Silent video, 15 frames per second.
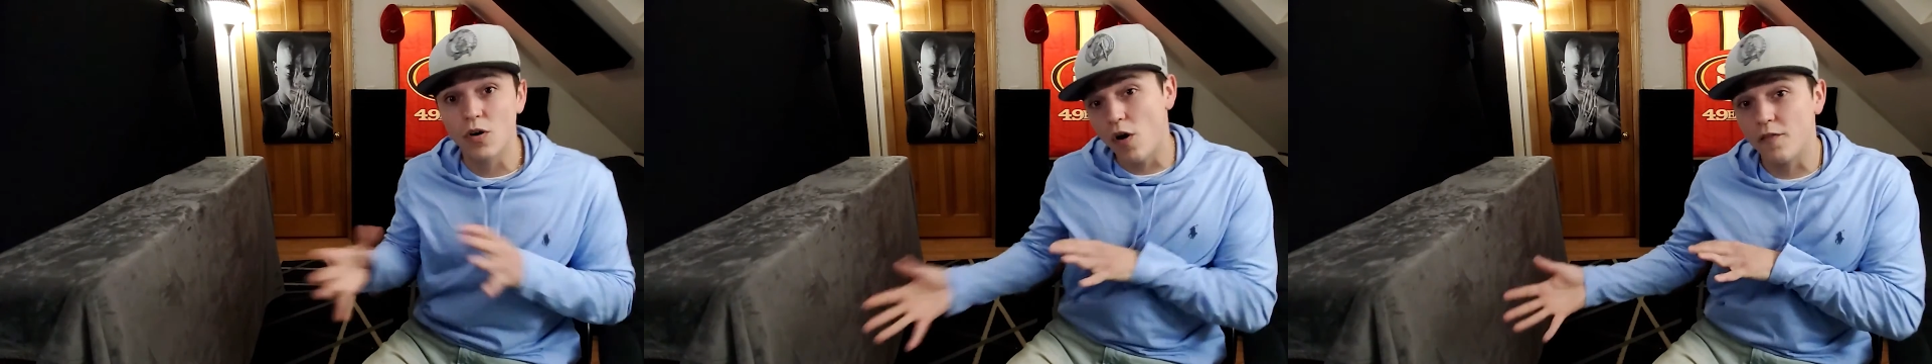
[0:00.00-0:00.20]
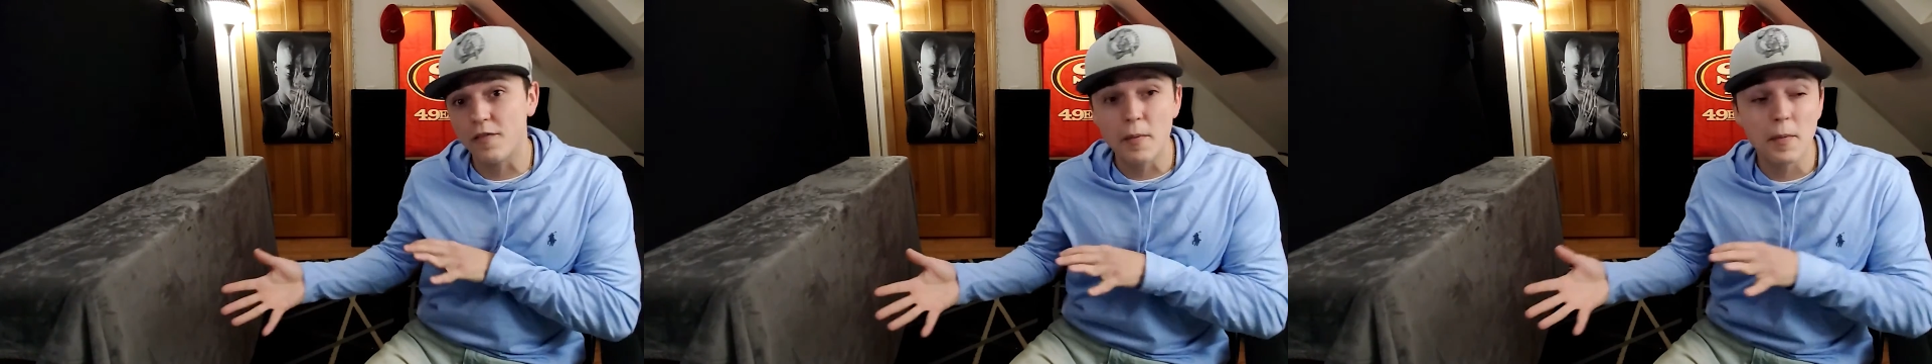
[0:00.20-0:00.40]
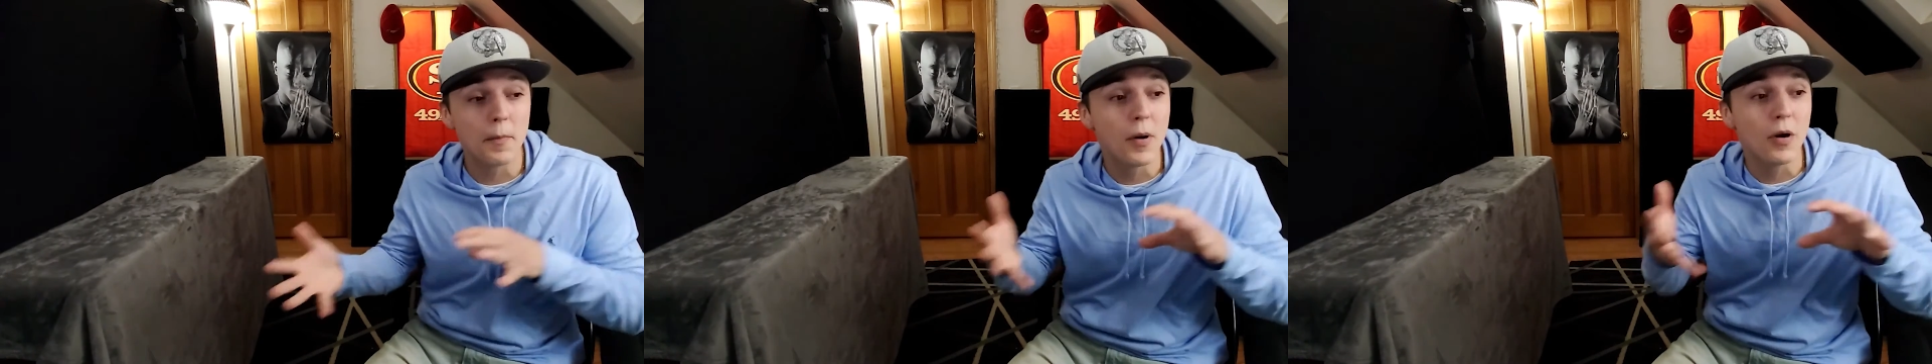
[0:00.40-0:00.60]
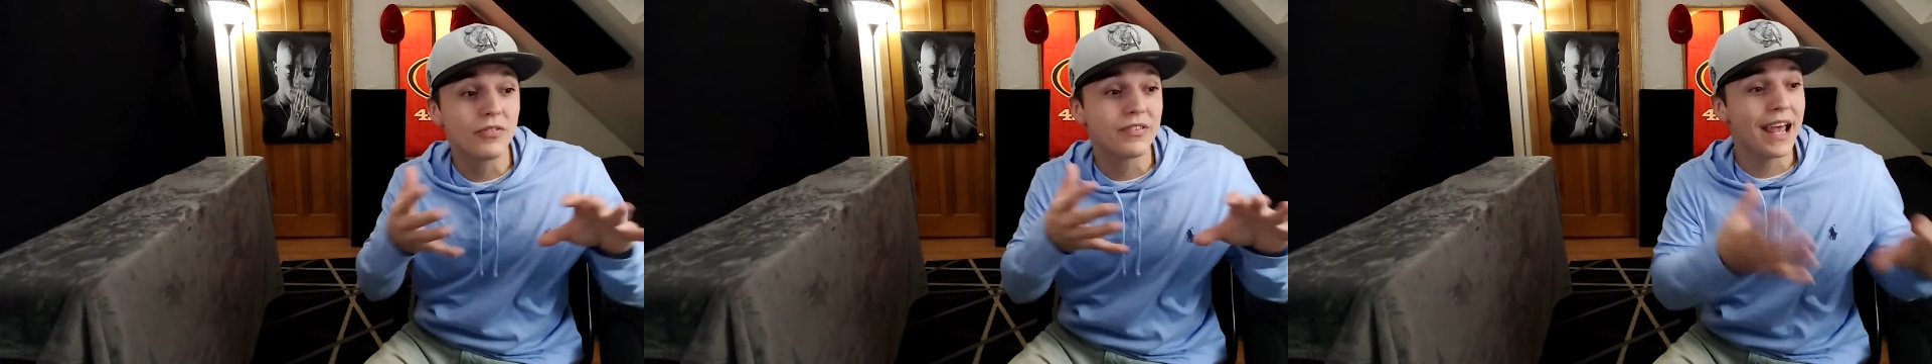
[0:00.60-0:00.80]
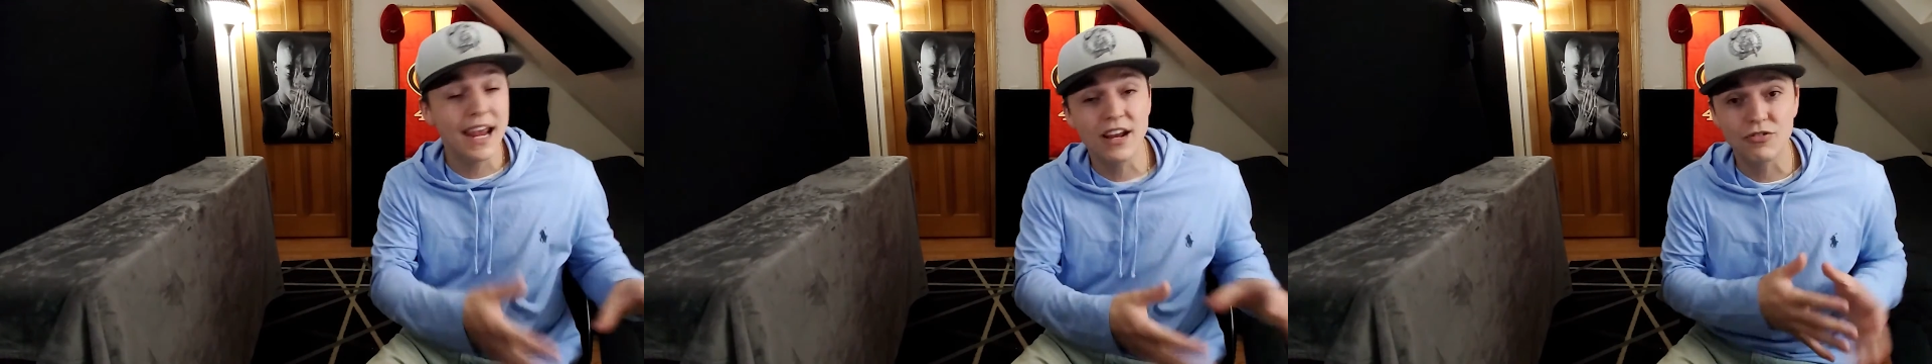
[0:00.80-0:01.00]
or if I'm going to
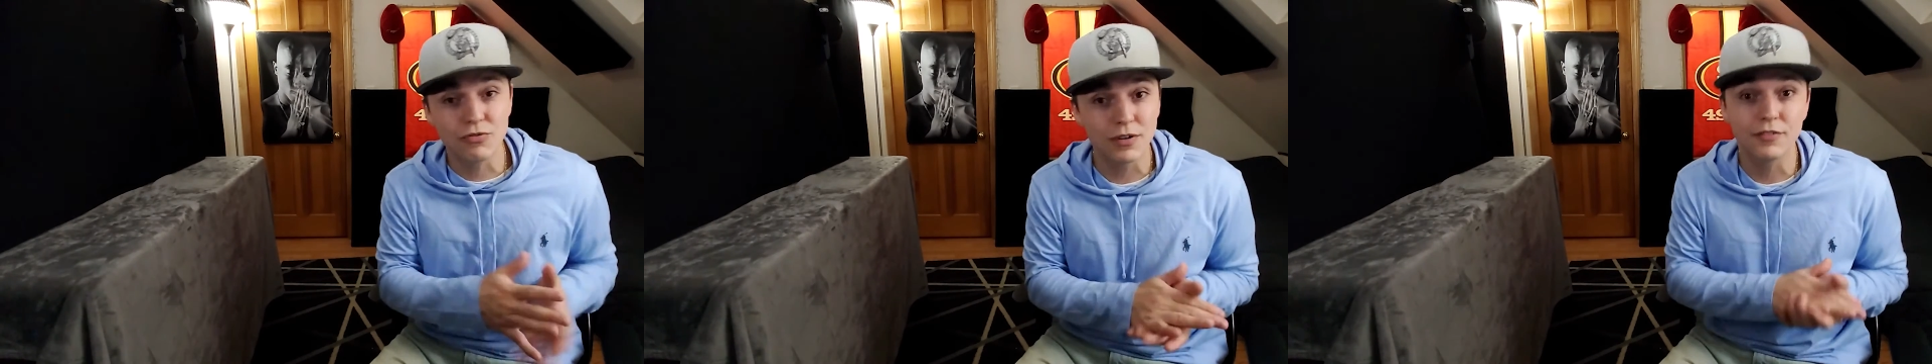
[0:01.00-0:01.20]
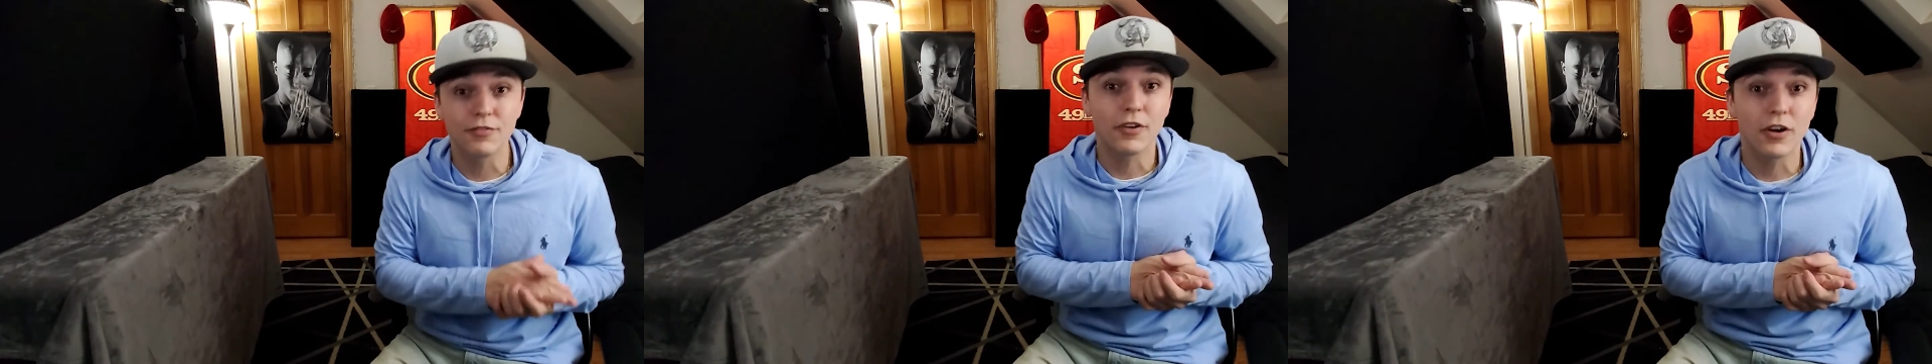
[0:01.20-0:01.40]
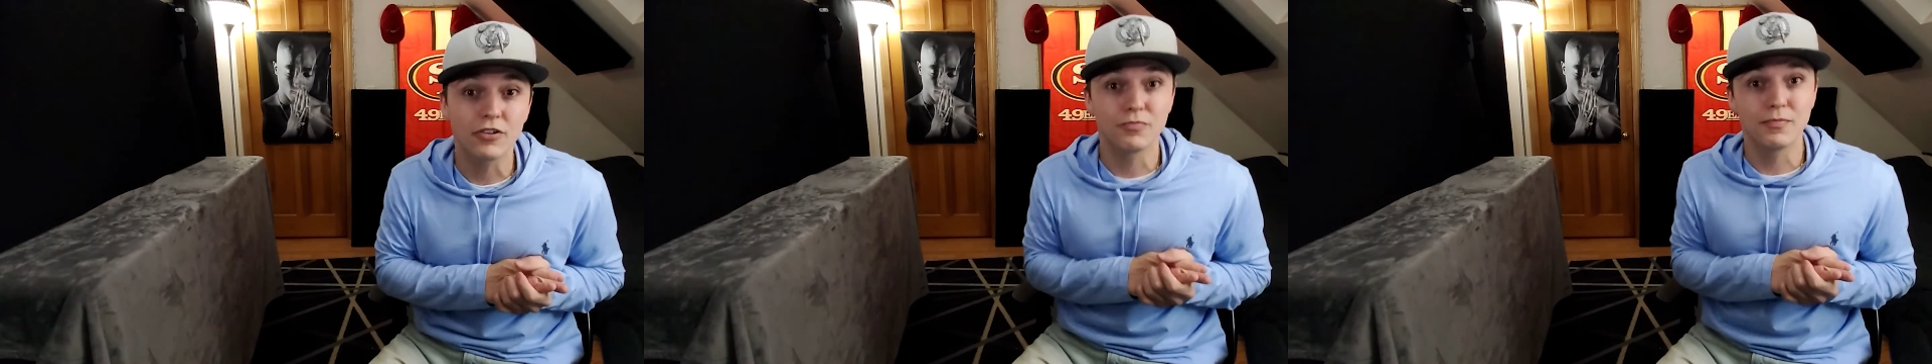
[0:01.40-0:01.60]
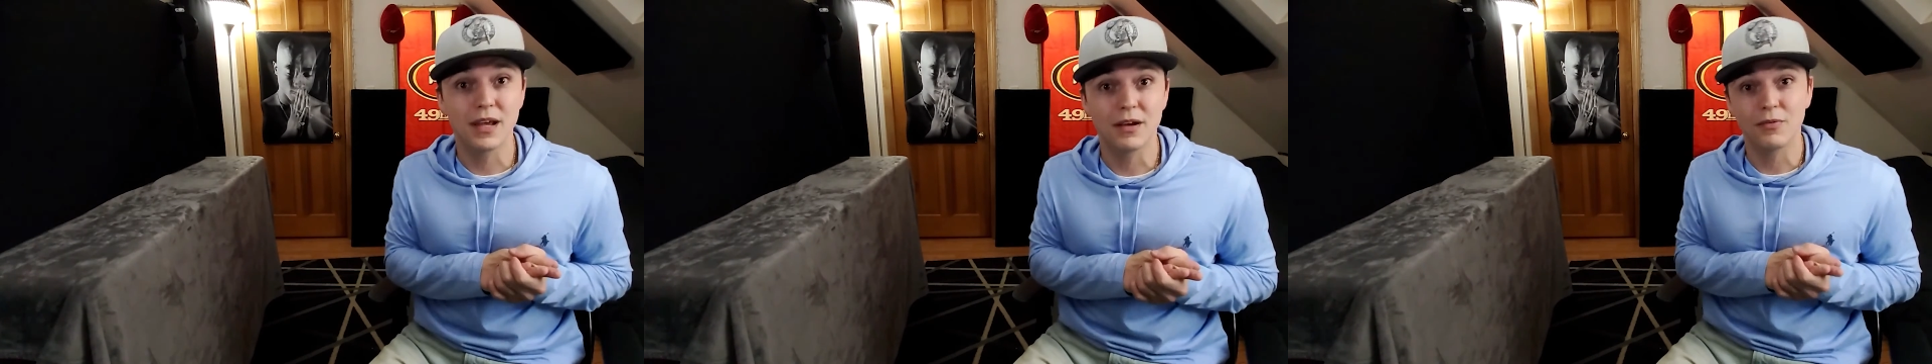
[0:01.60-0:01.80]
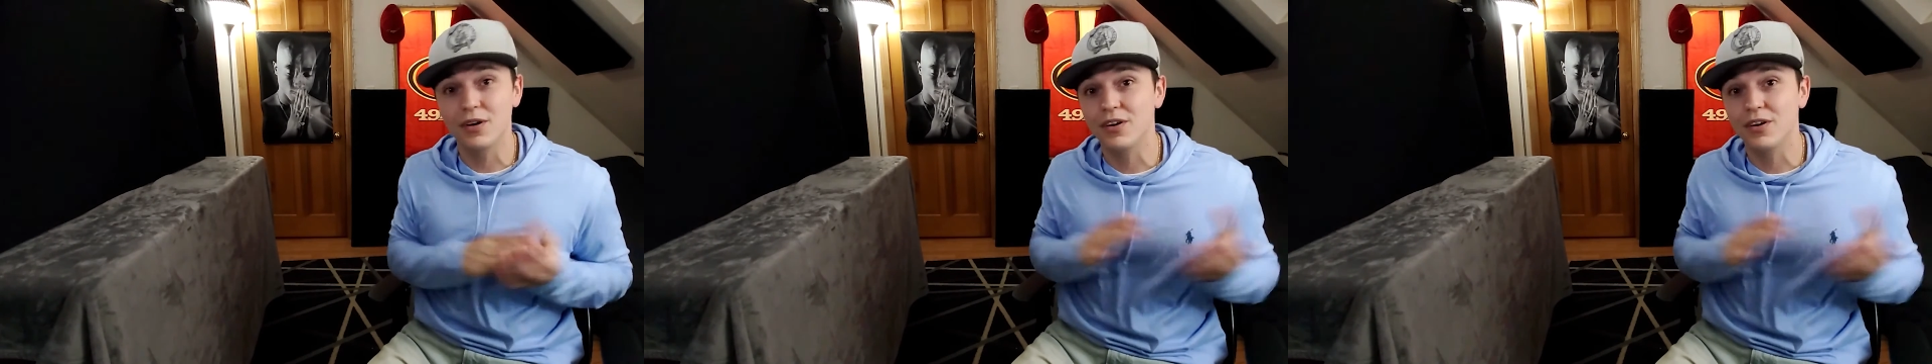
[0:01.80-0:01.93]
post the H one first, man.